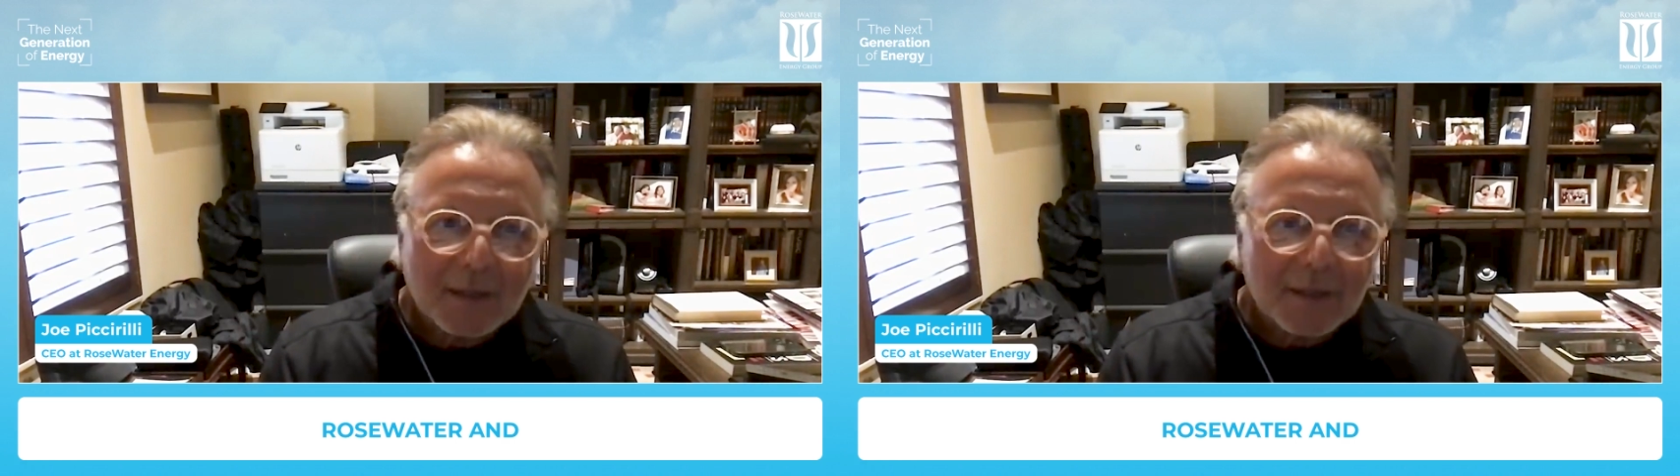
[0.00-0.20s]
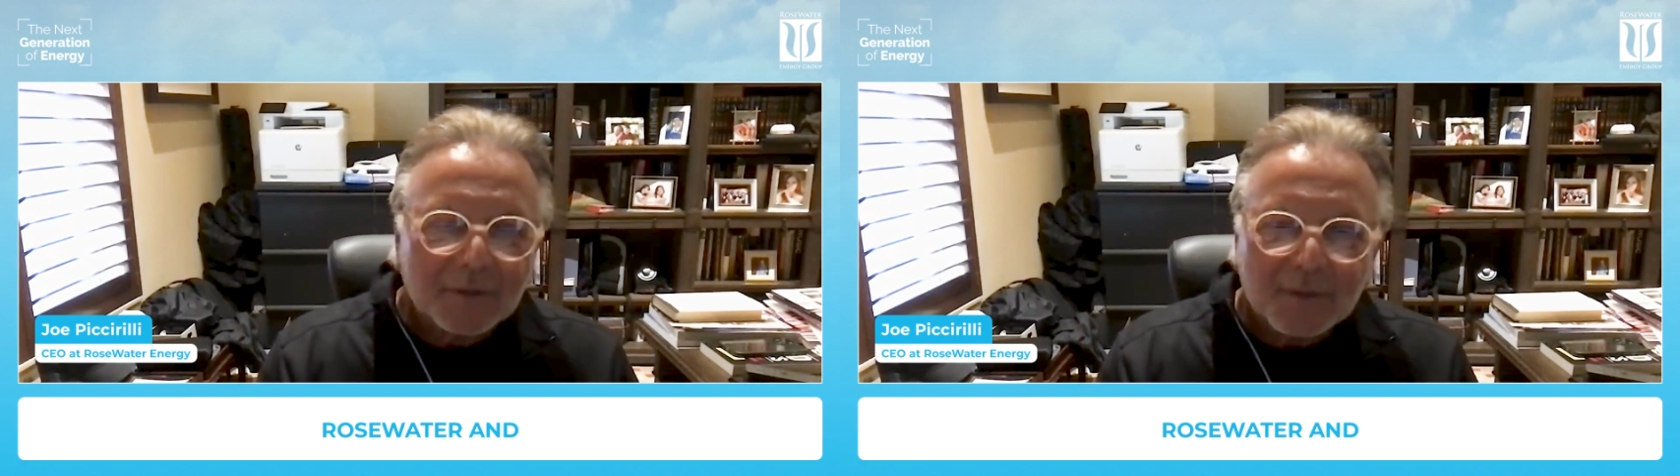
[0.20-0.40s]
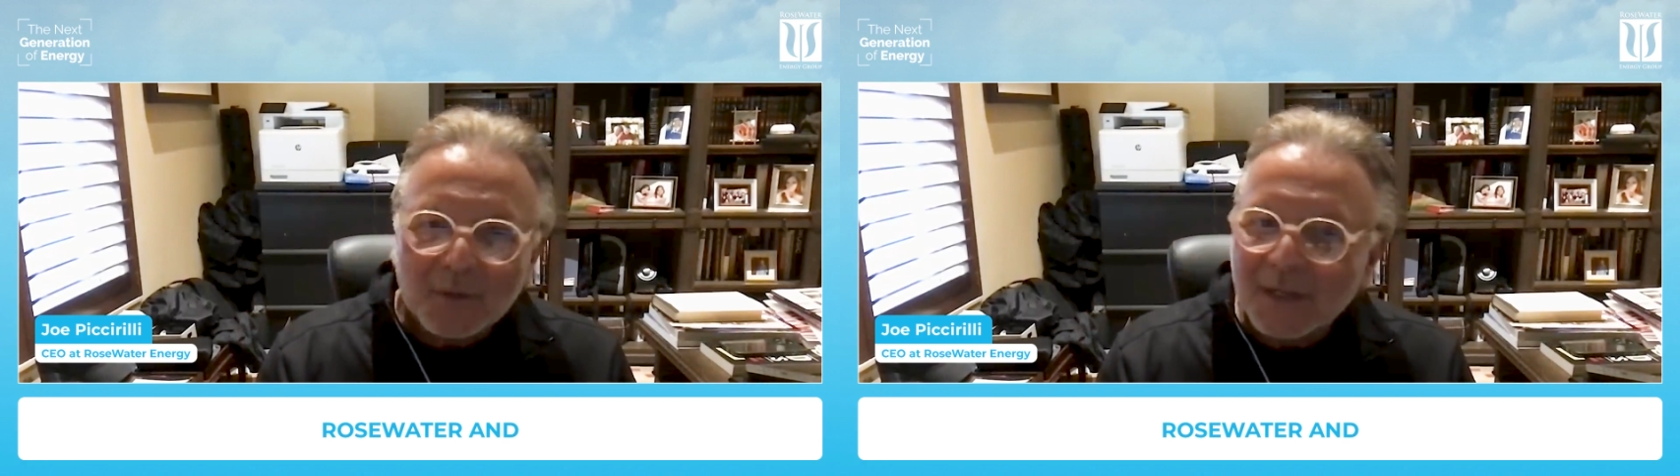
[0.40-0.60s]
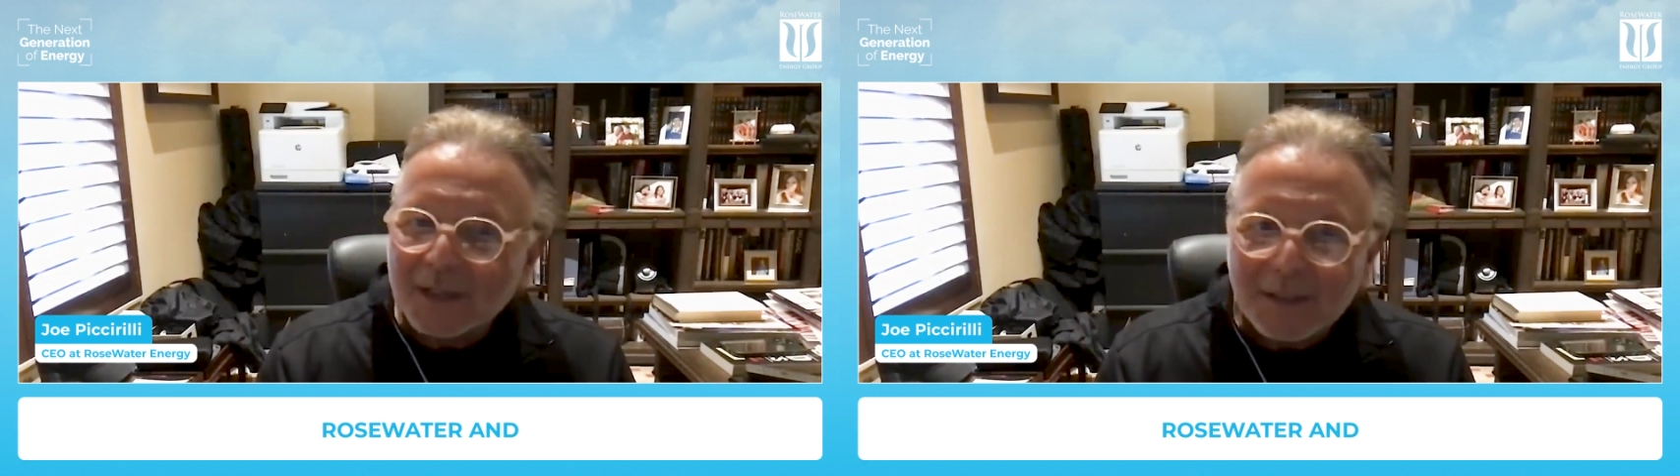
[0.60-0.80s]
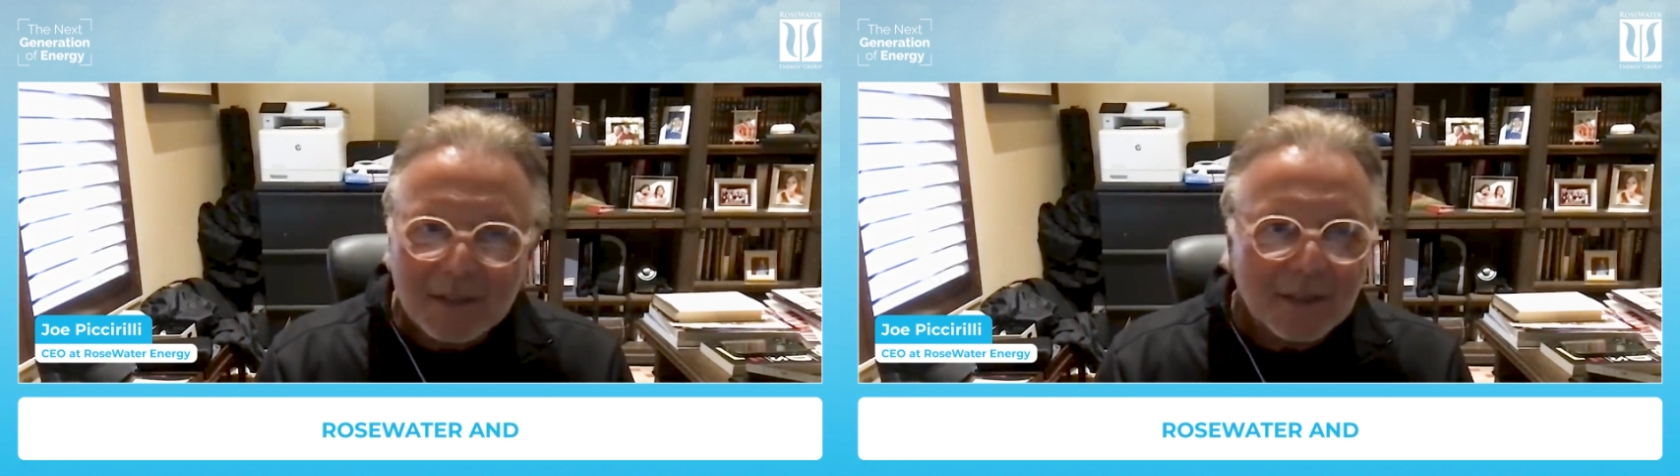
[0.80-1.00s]
If you're
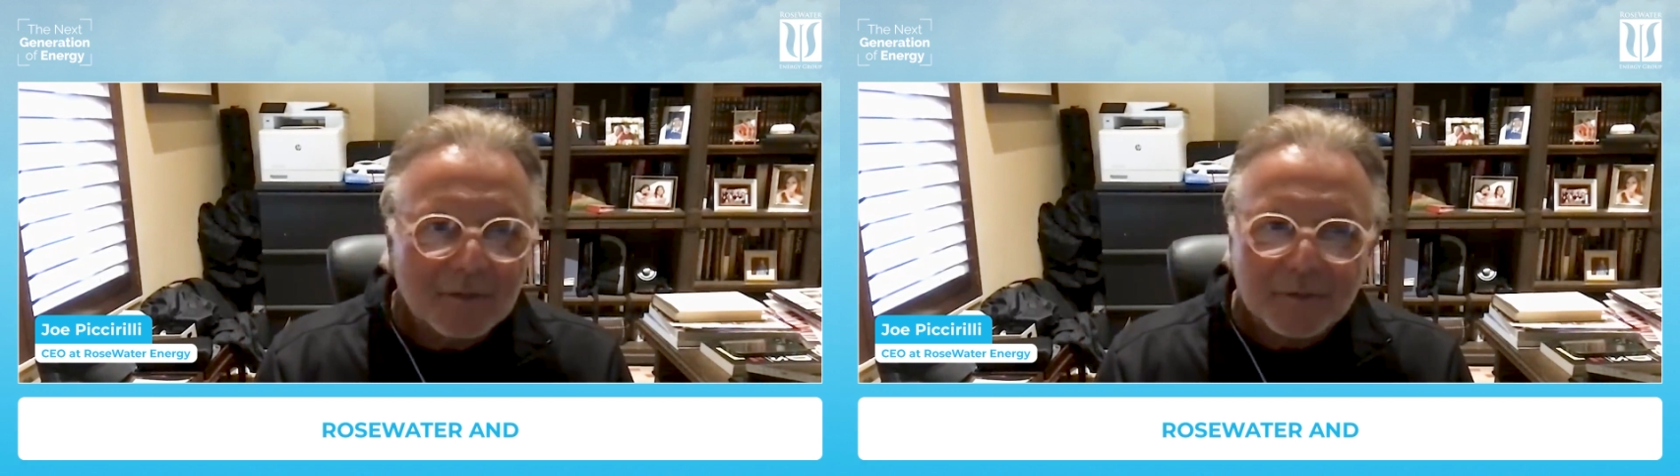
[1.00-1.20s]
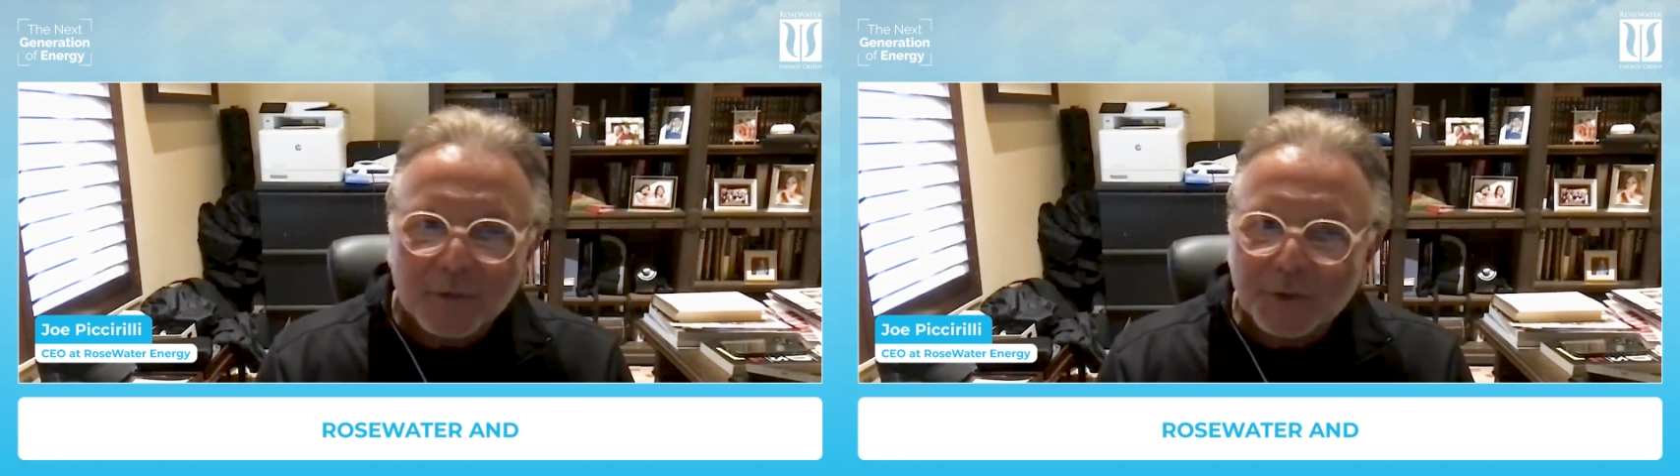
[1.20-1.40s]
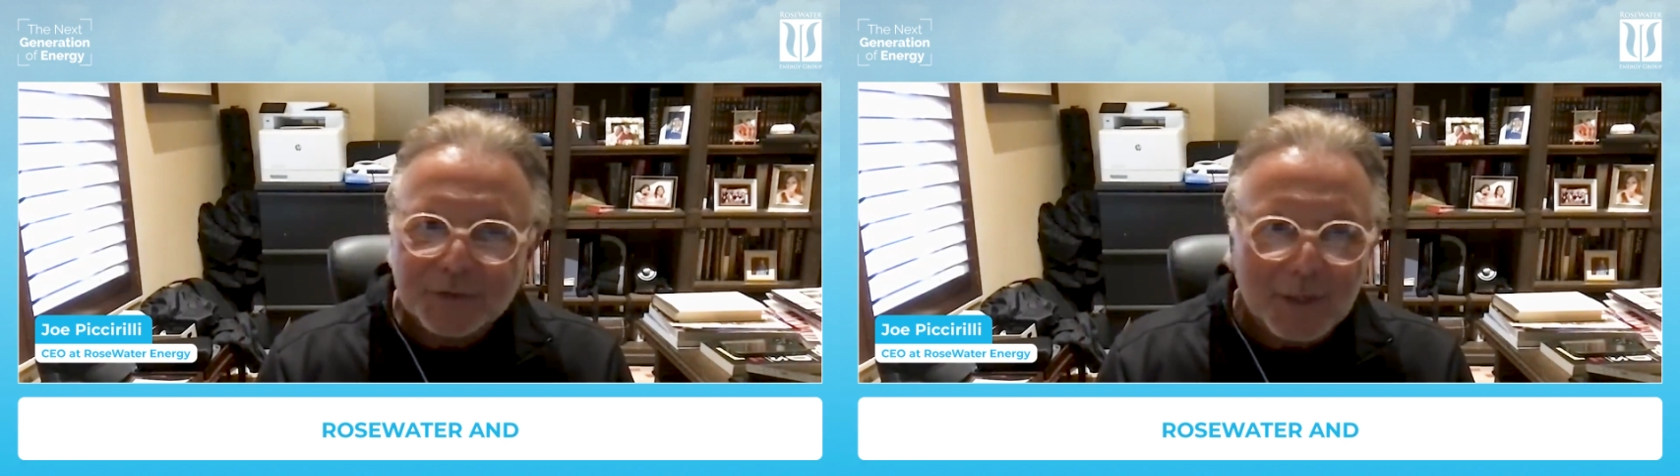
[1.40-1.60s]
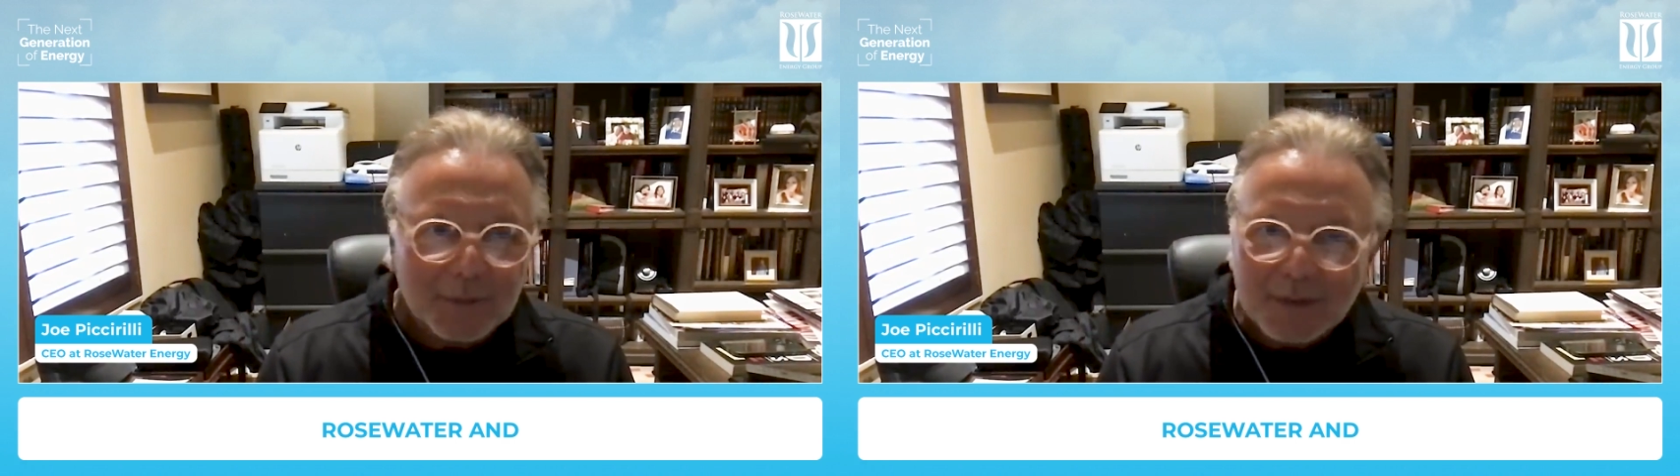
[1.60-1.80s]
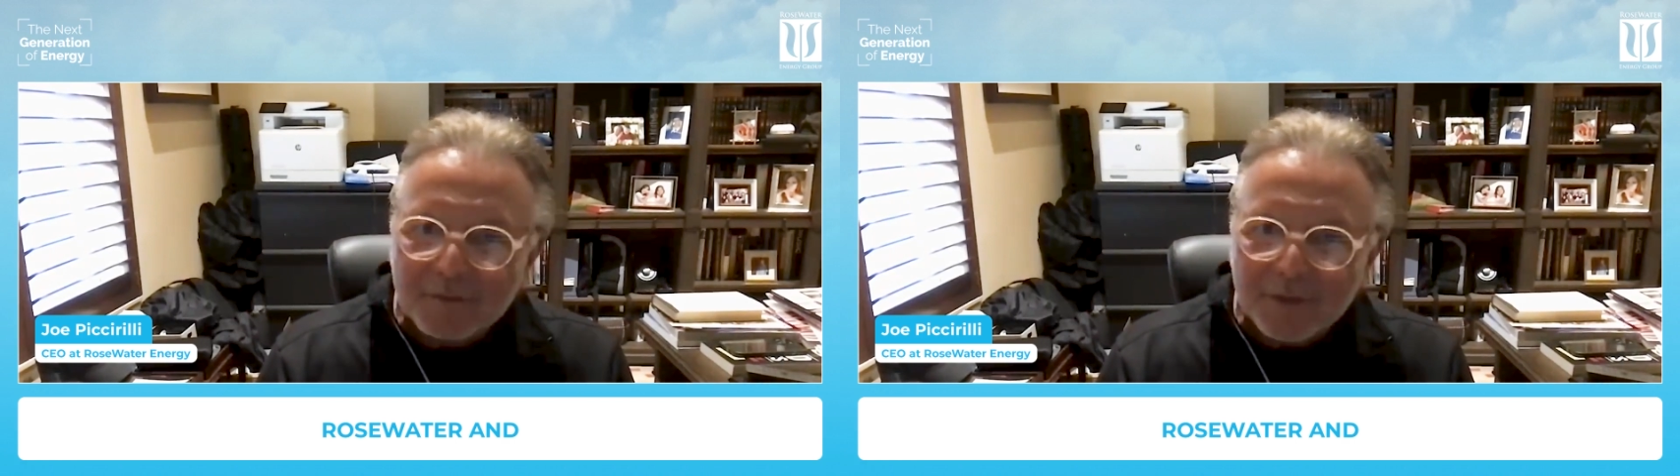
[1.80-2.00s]
not getting full double
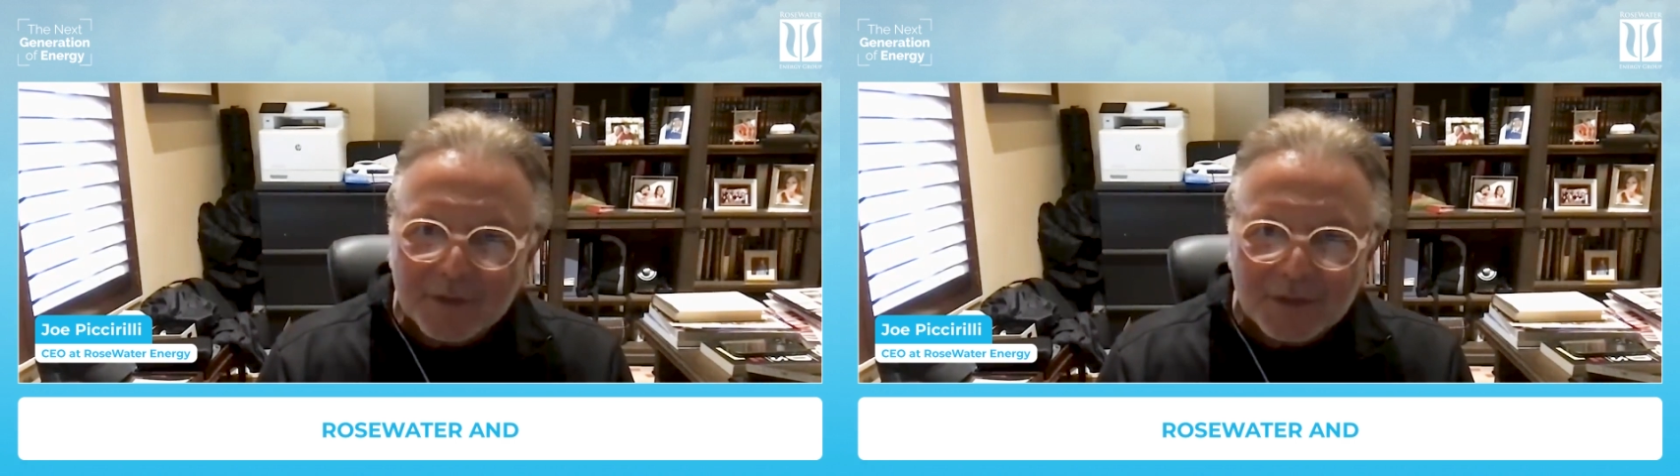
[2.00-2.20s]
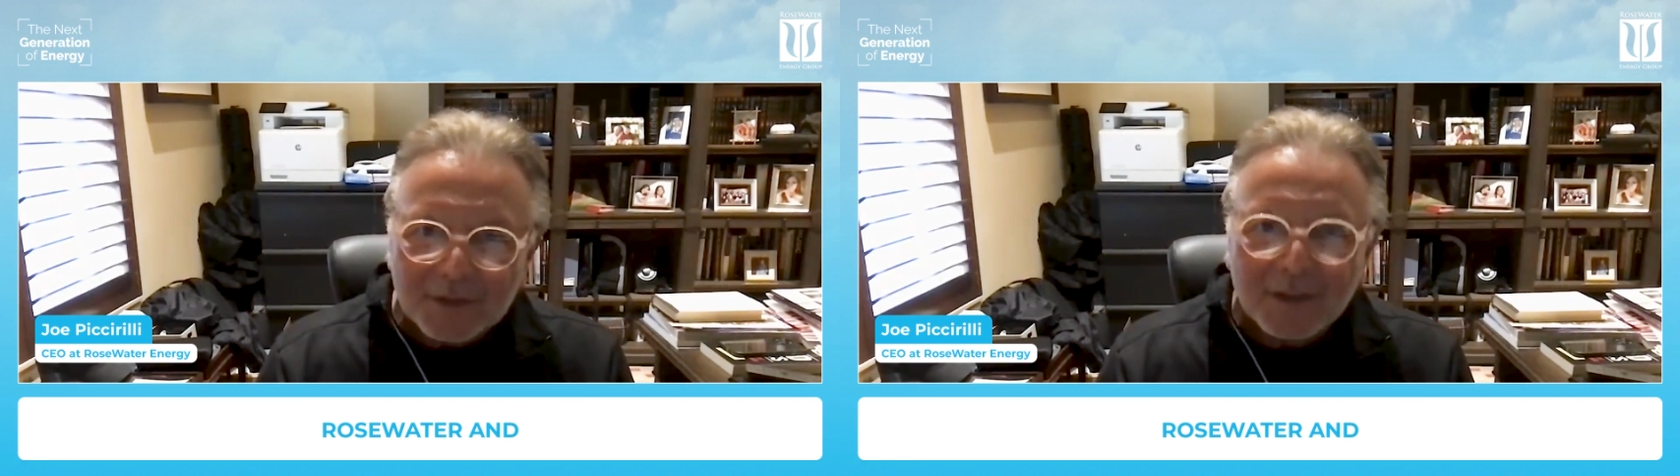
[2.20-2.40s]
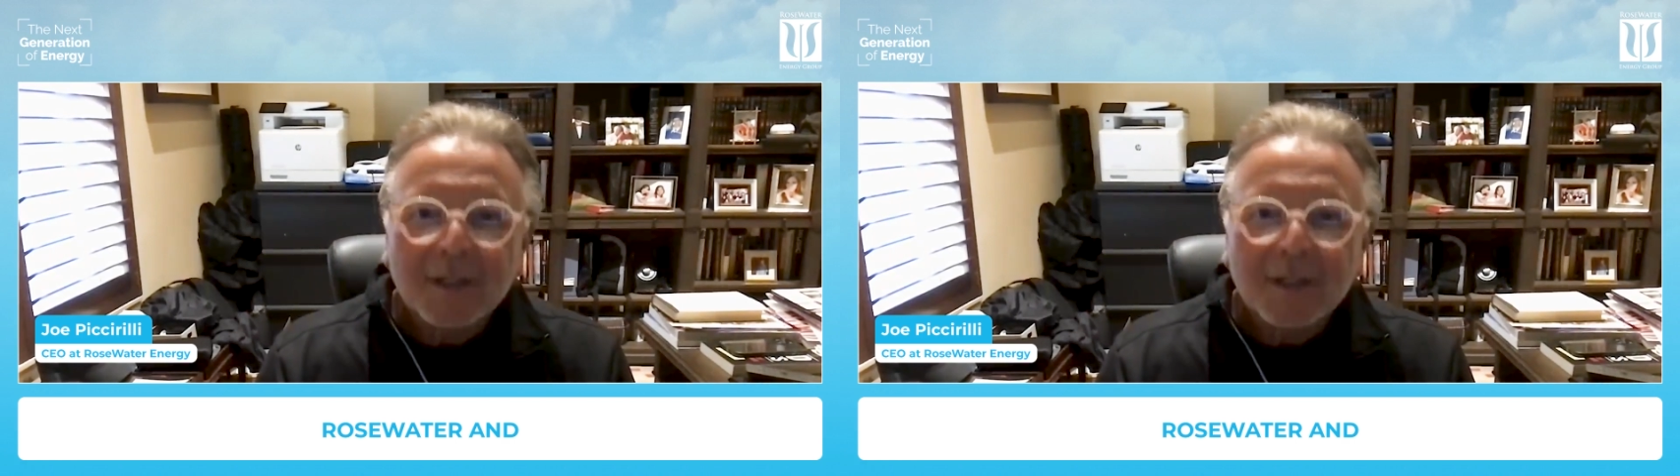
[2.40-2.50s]
conversion,